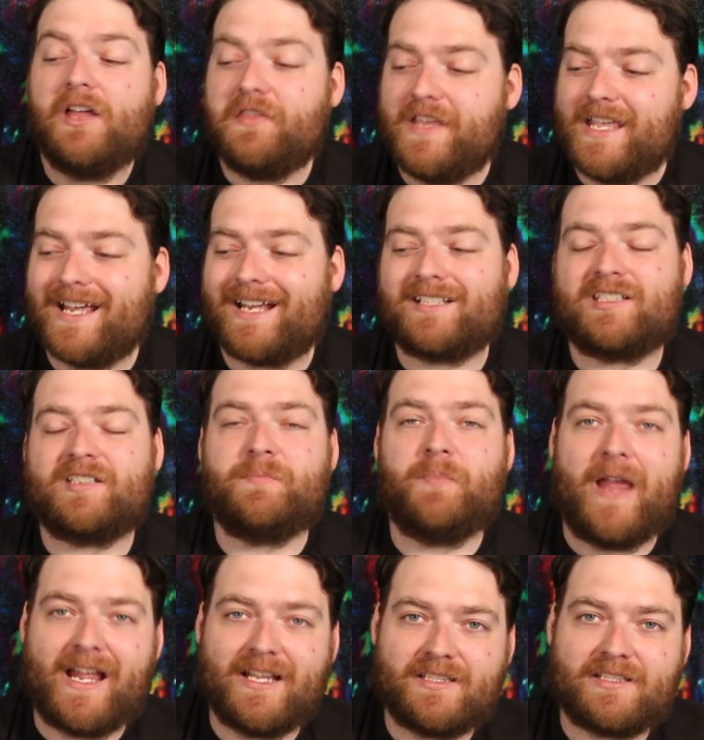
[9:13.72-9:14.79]
The
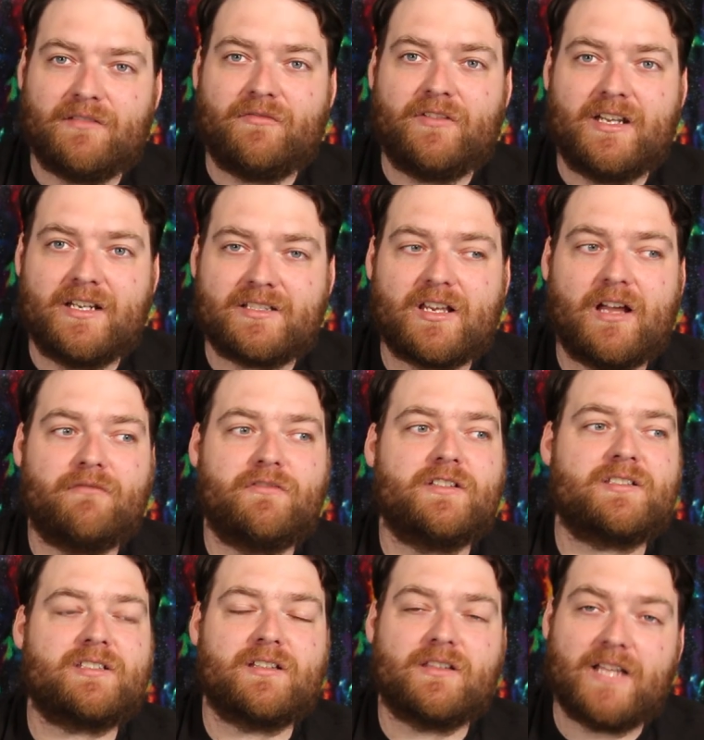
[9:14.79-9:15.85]
expansiveness of the
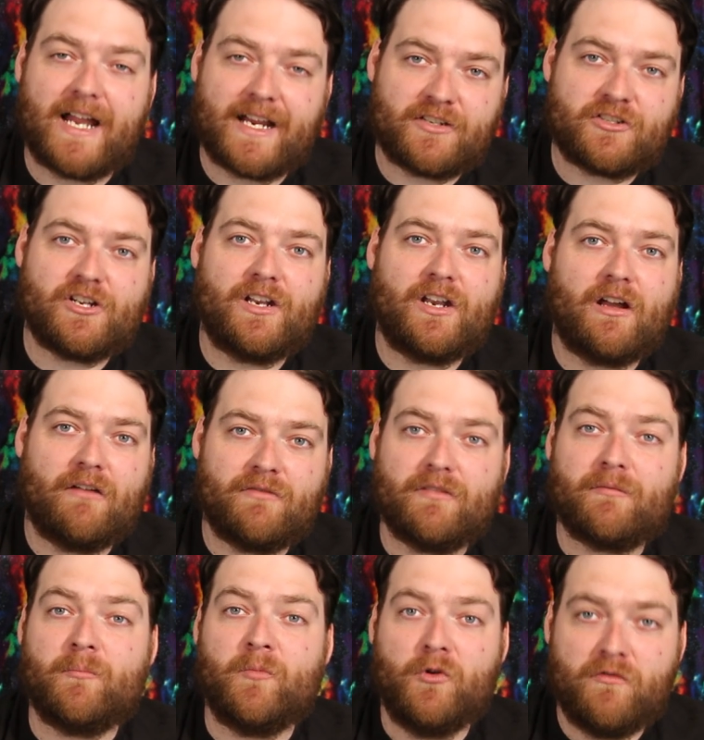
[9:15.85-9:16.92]
selection of the
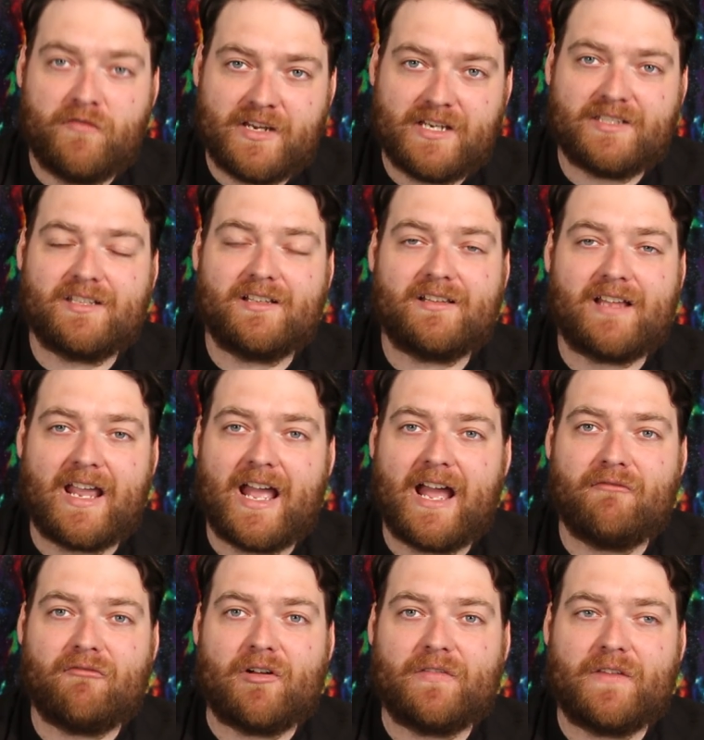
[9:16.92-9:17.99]
movies that they
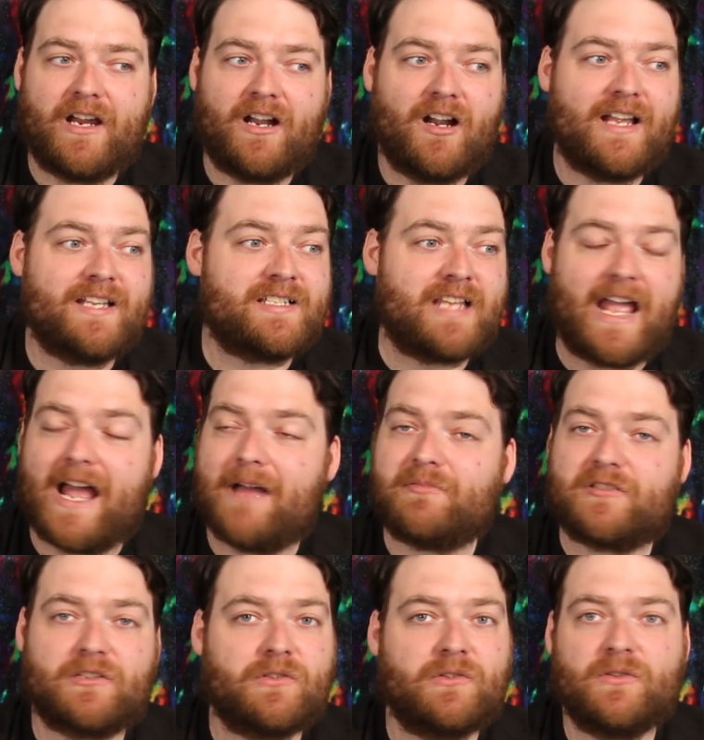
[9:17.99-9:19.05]
have on there is
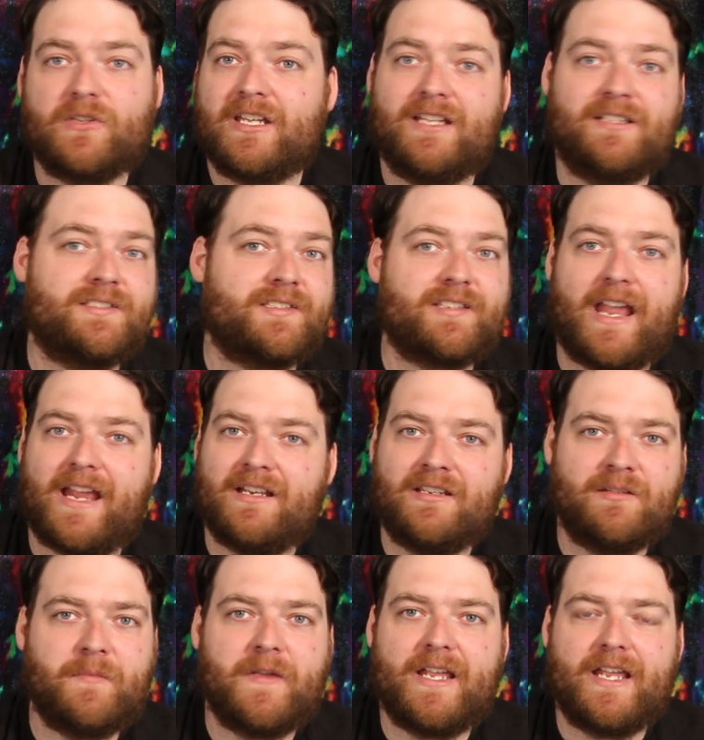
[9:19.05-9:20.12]
absolutely insane
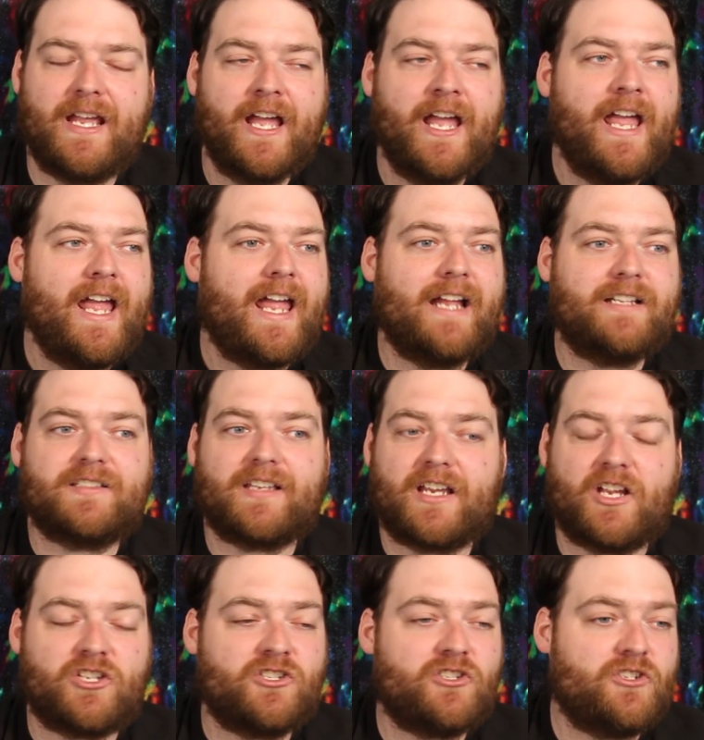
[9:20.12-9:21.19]
to me. It's like
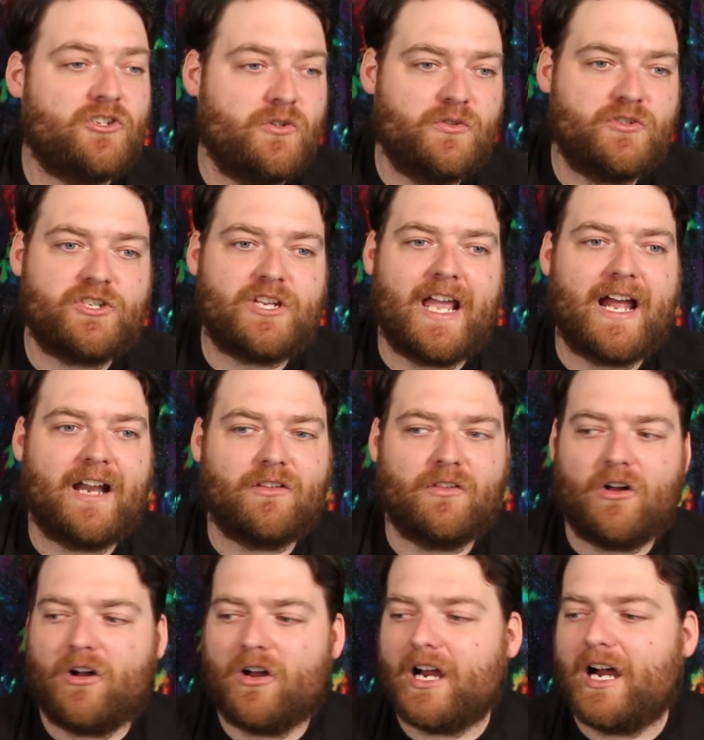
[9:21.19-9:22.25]
a huge
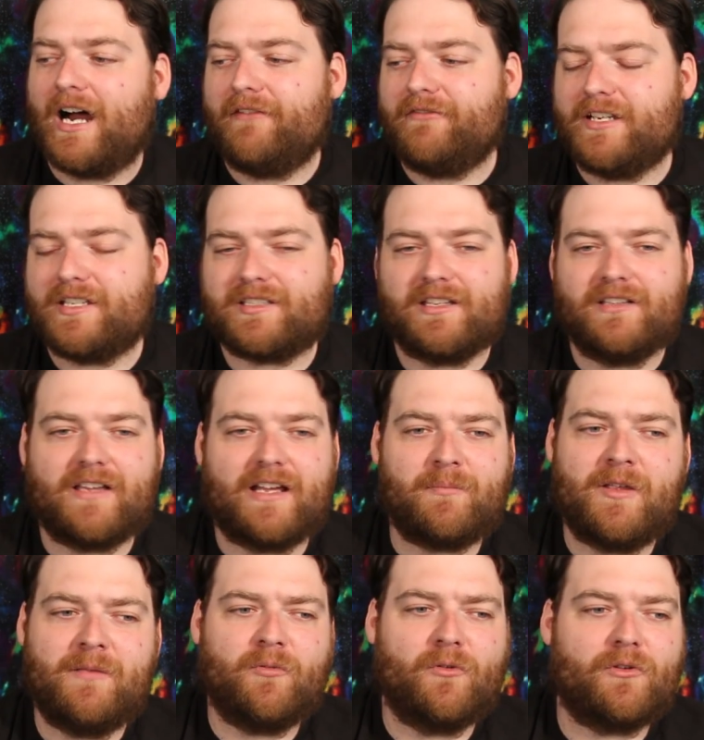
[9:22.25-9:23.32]
catalog. Obviously, like
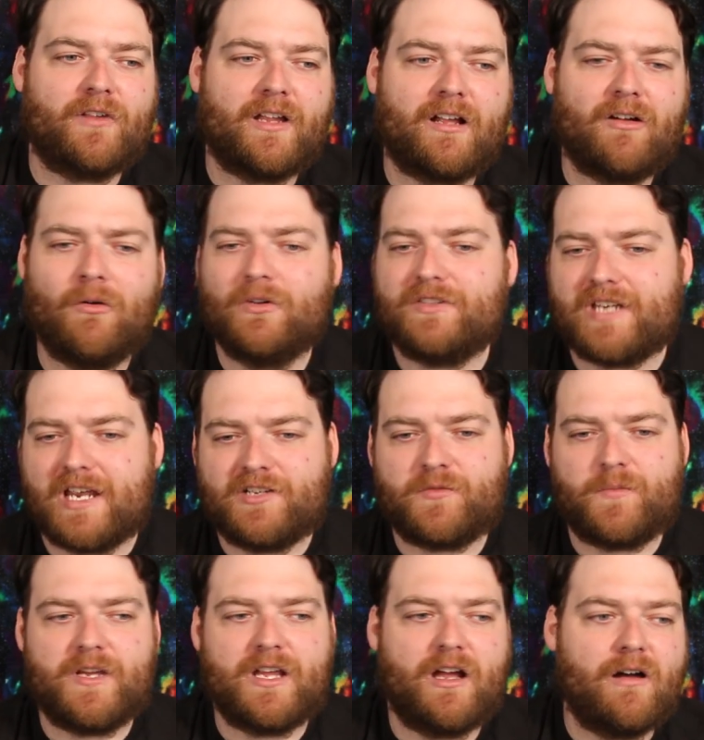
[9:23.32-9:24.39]
people are like, oh, it's
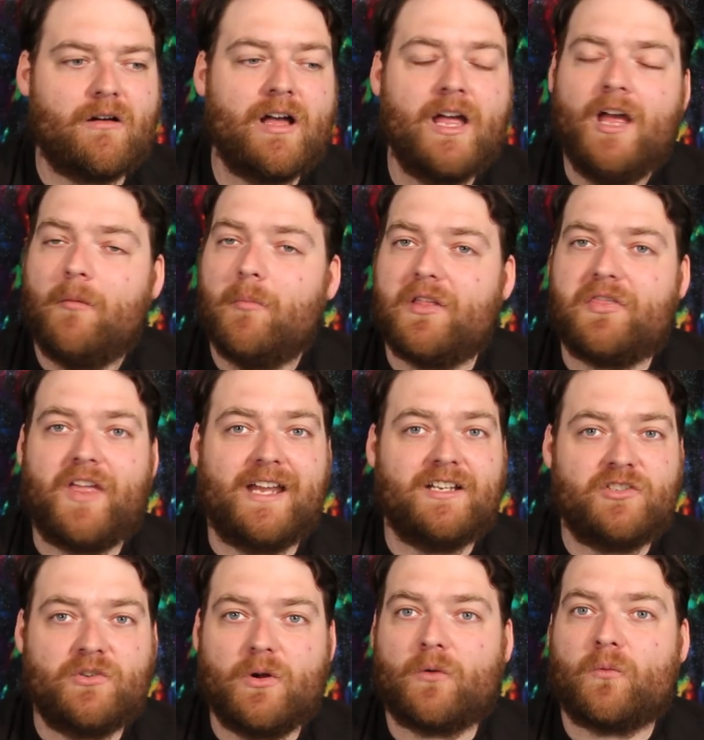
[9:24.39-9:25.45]
HBO, but they
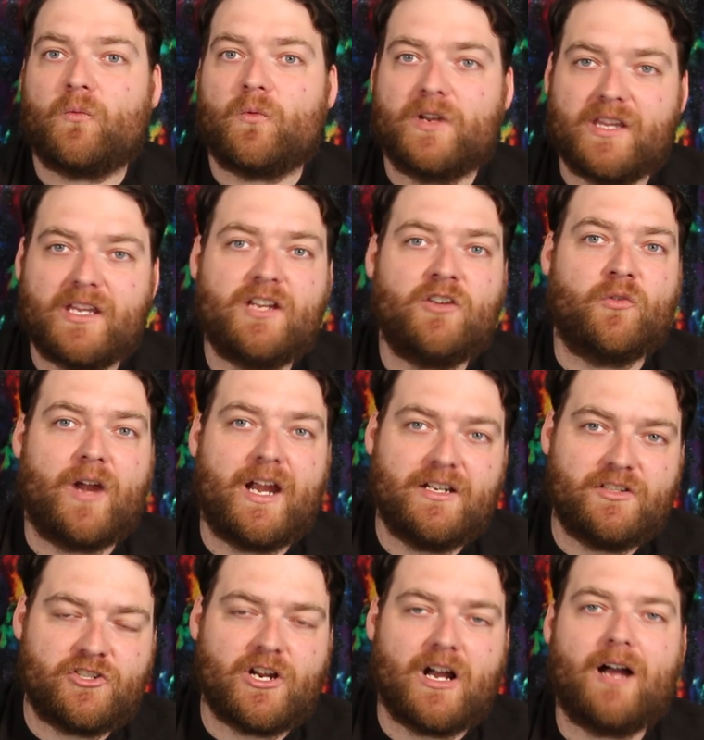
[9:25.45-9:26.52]
do a really
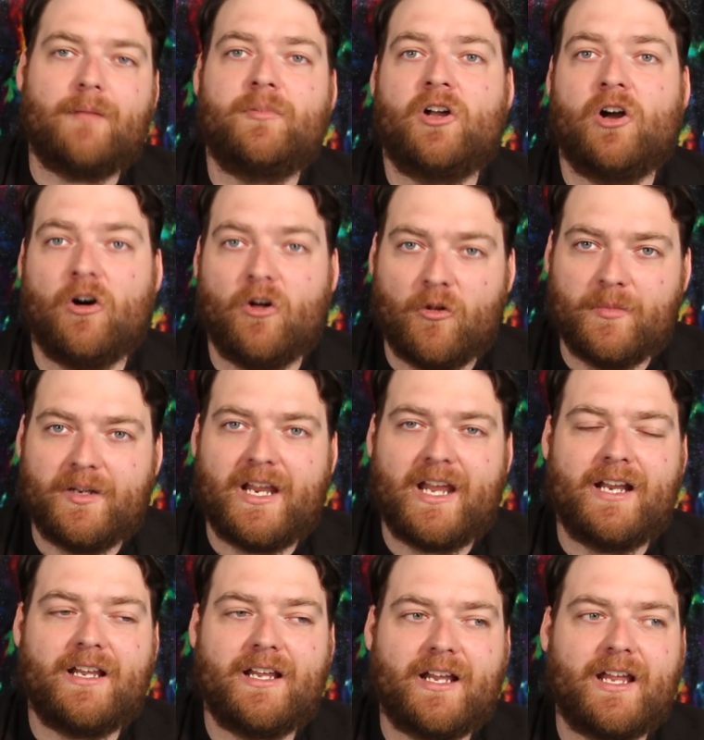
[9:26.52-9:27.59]
great job
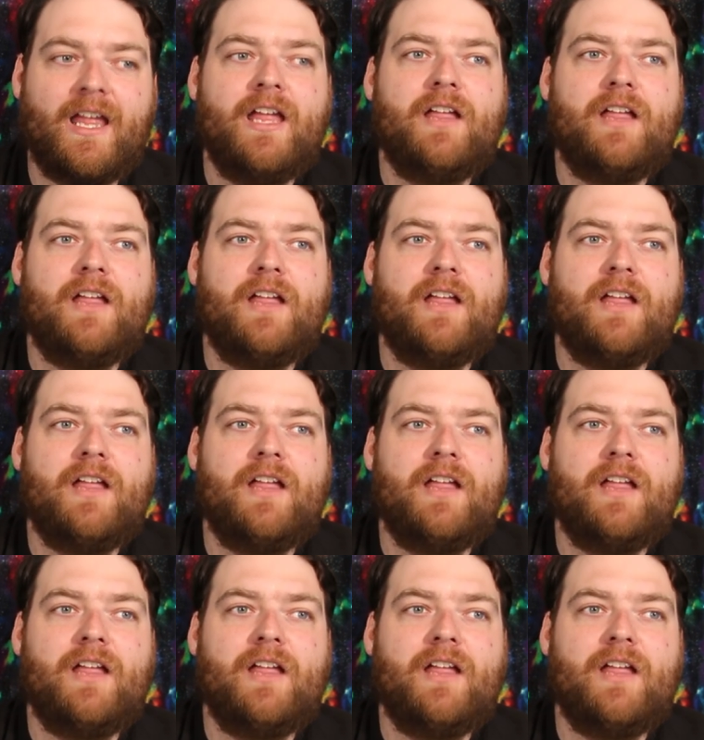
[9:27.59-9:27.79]
culminating